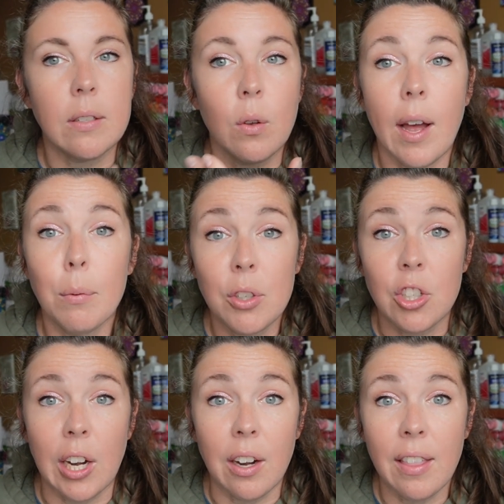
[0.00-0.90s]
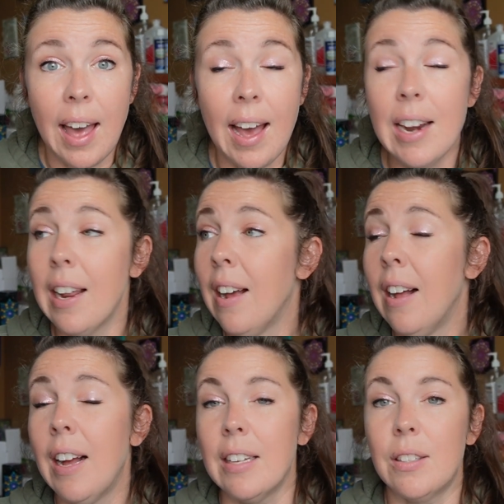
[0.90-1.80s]
So I will share that
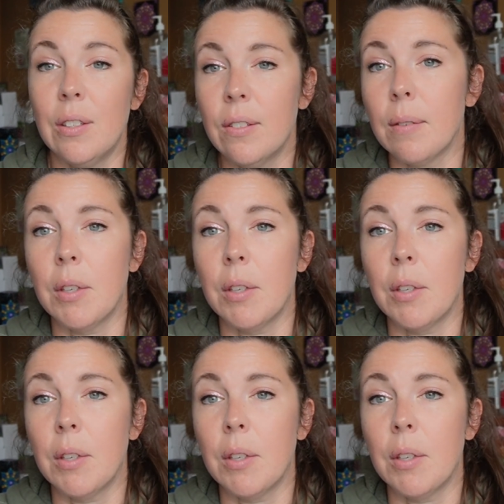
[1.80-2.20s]
as soon as I'm